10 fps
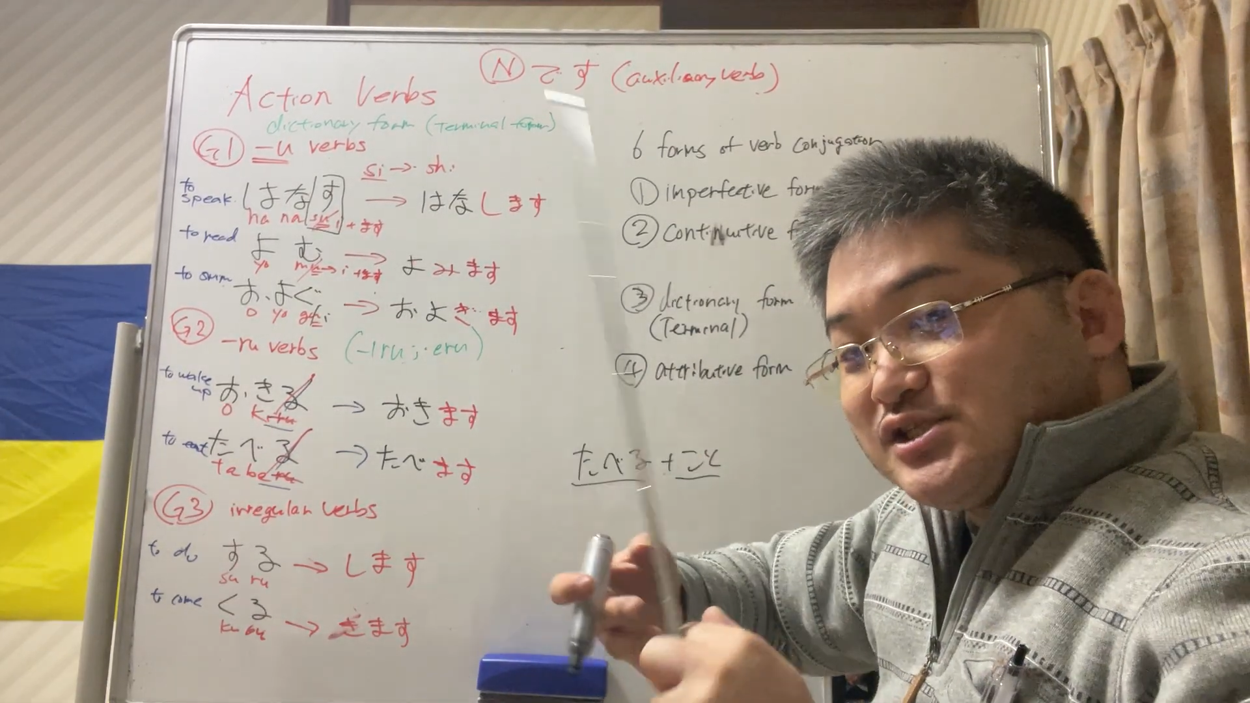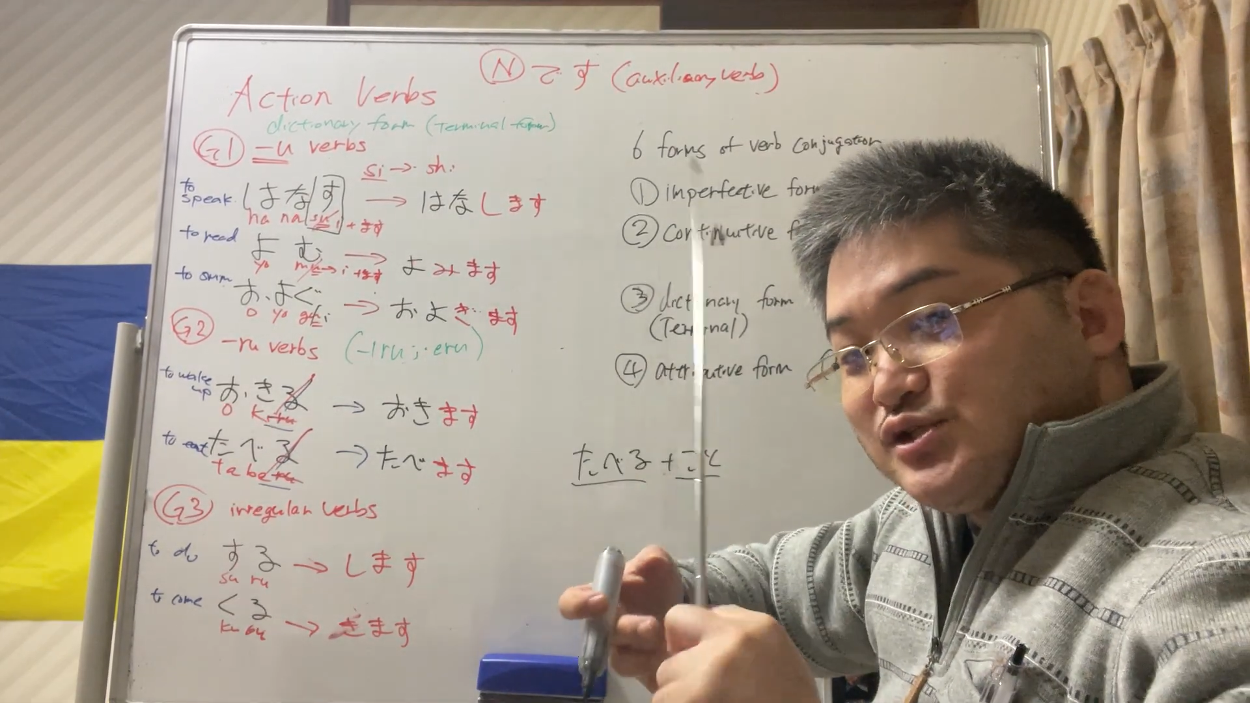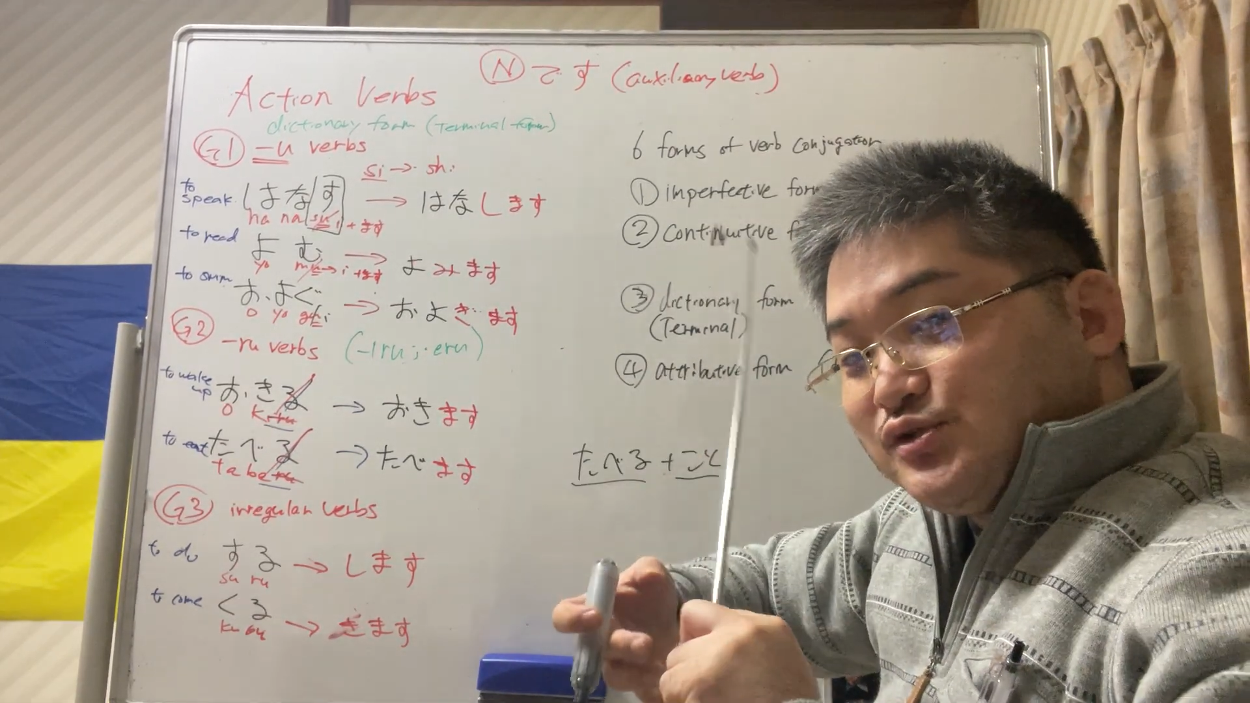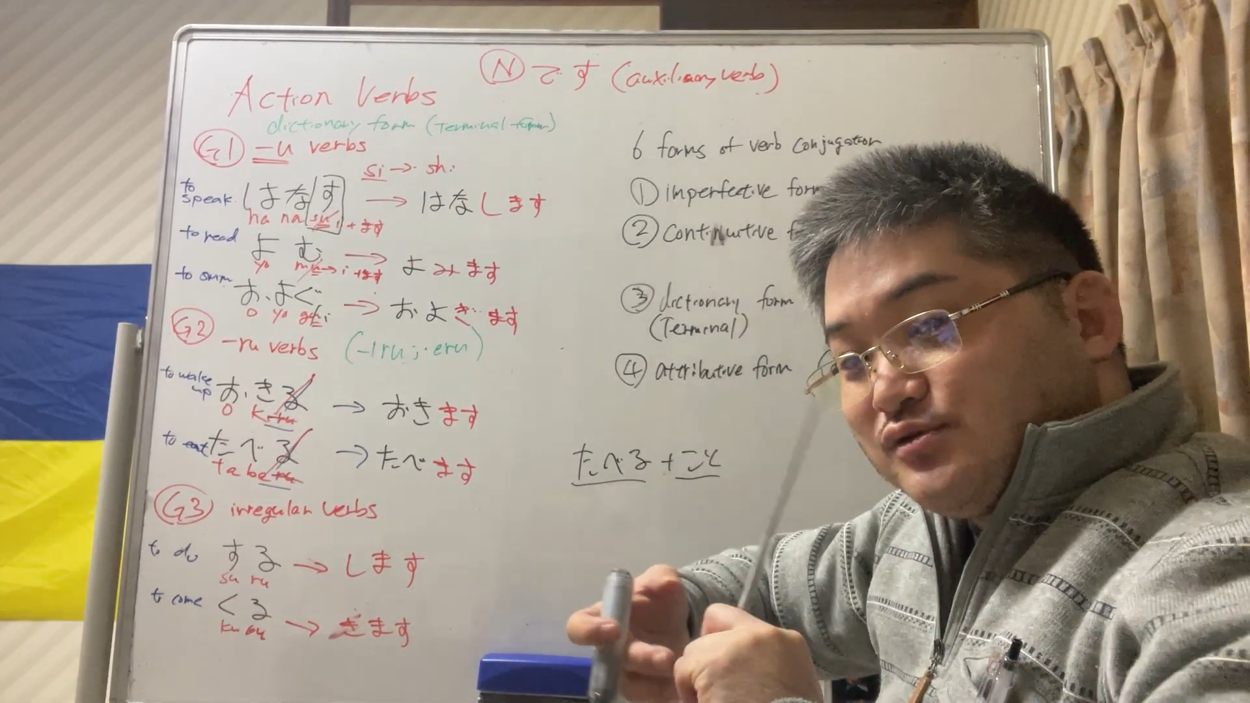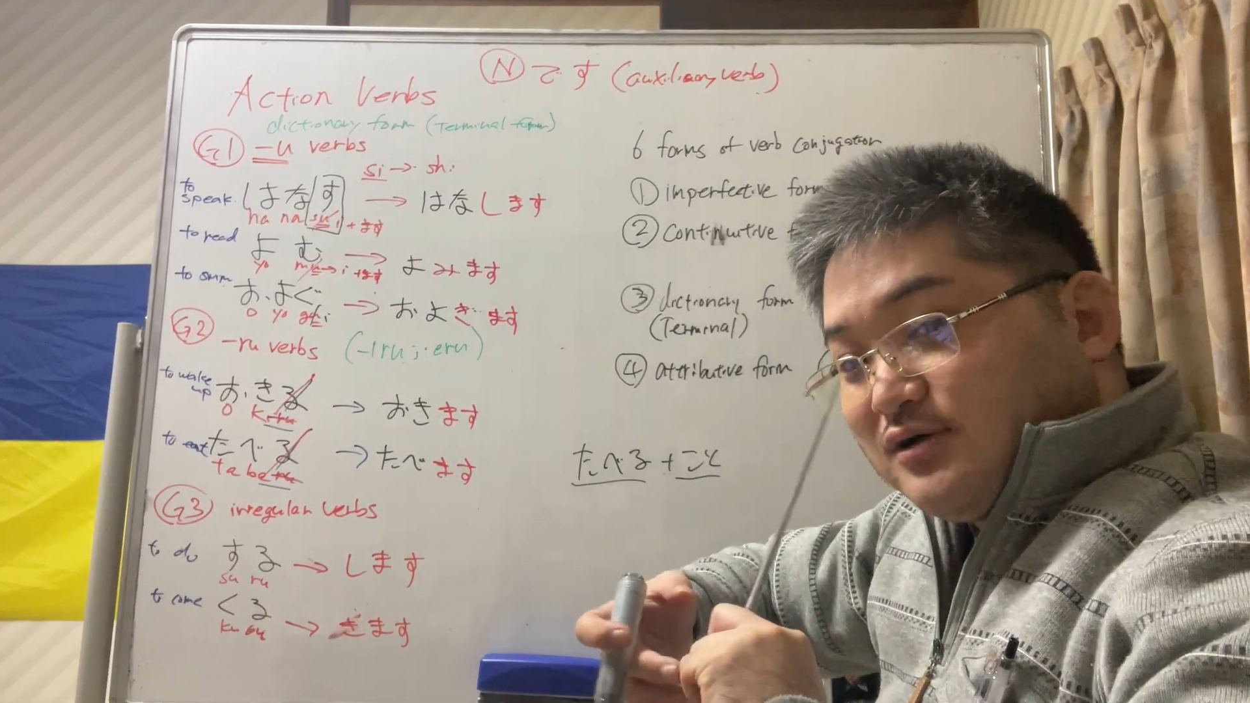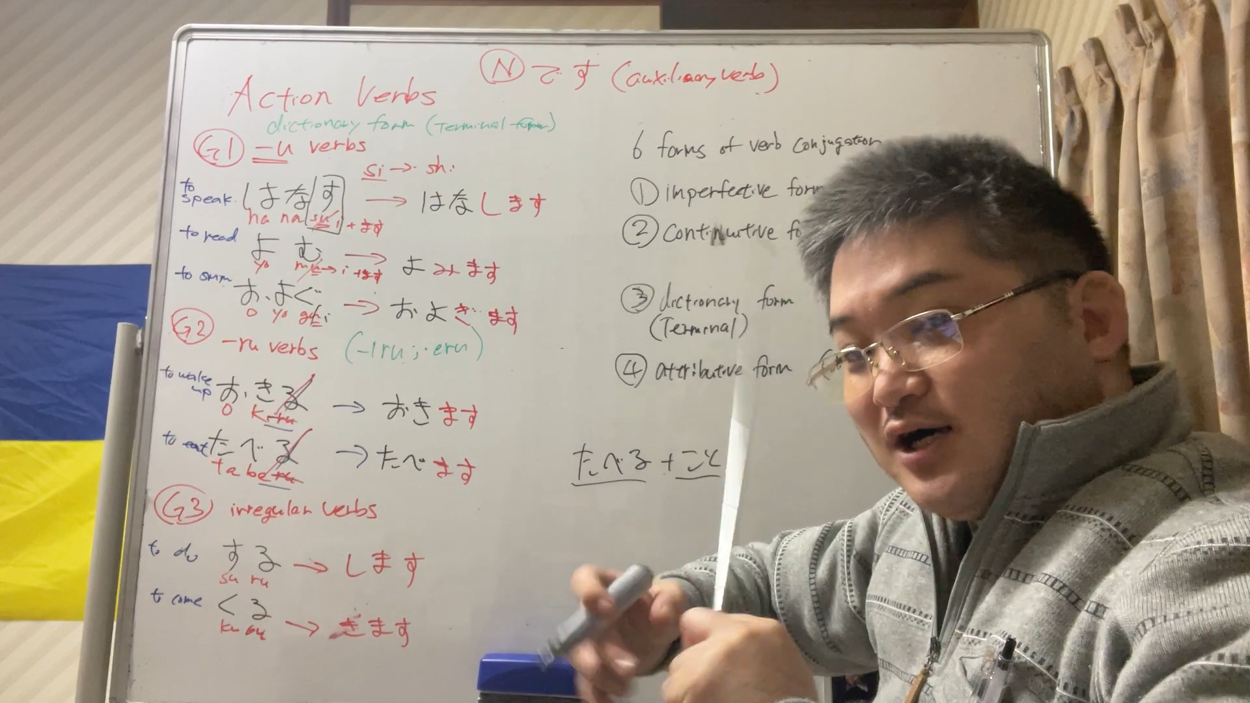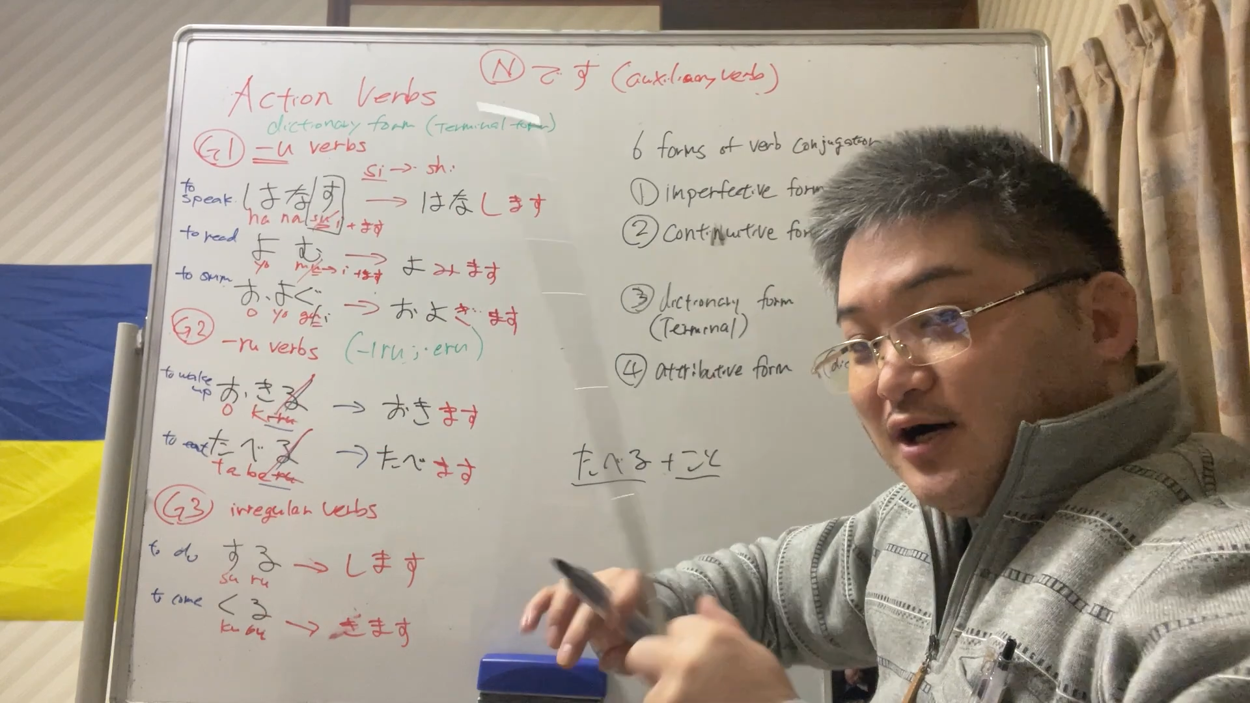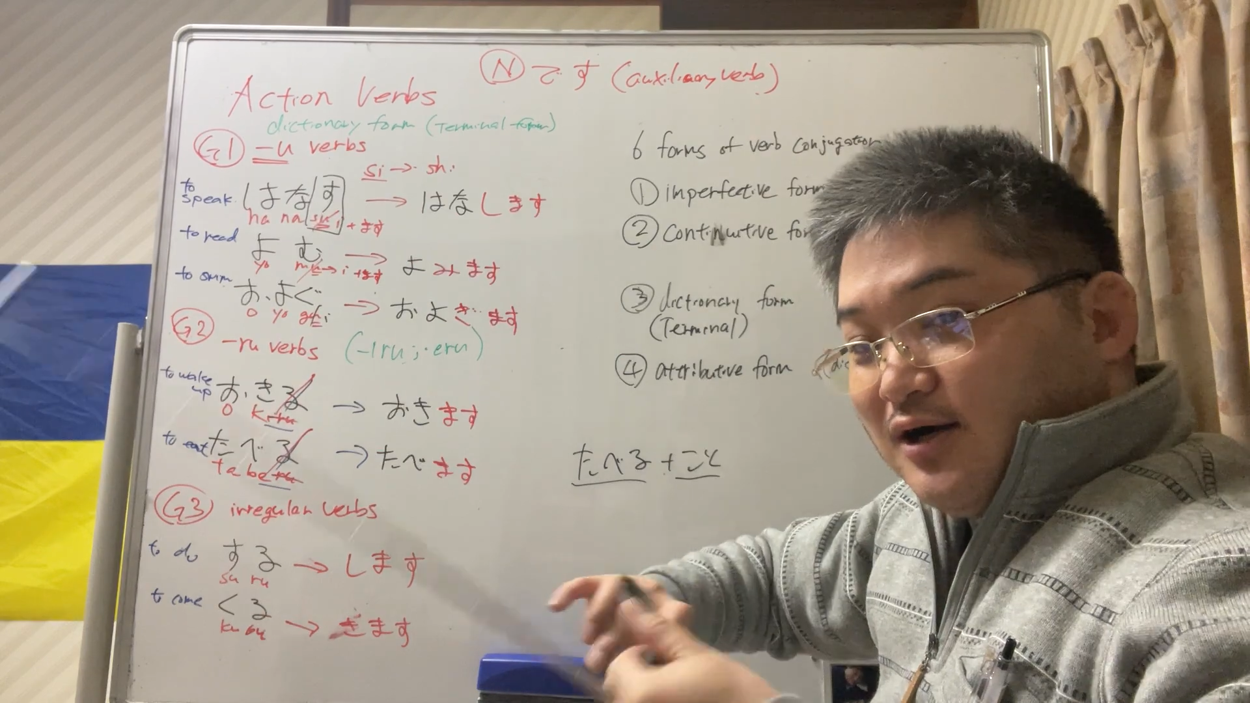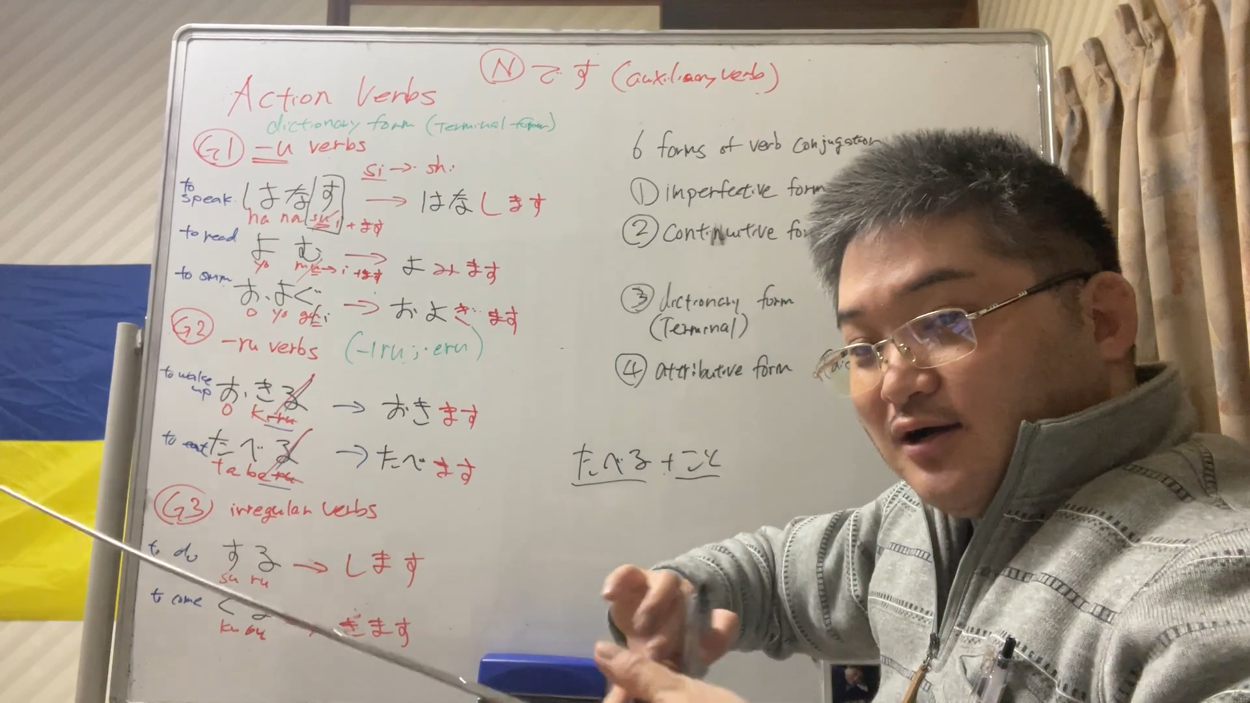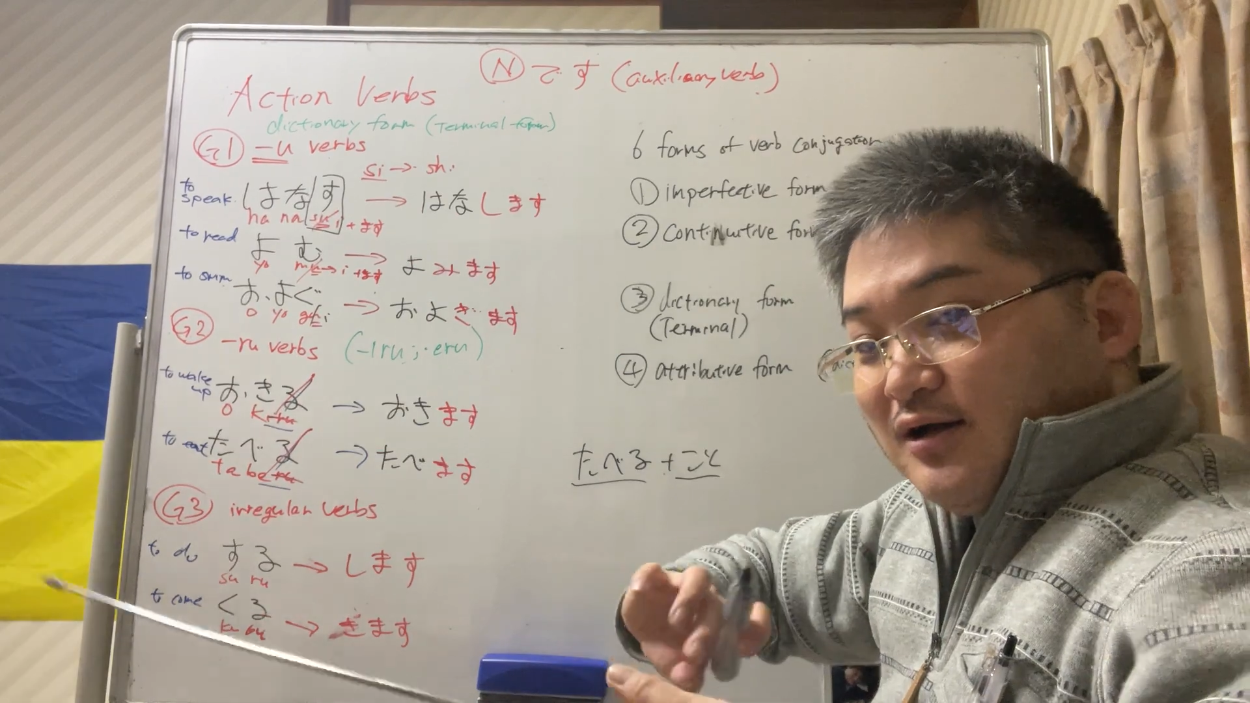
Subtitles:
to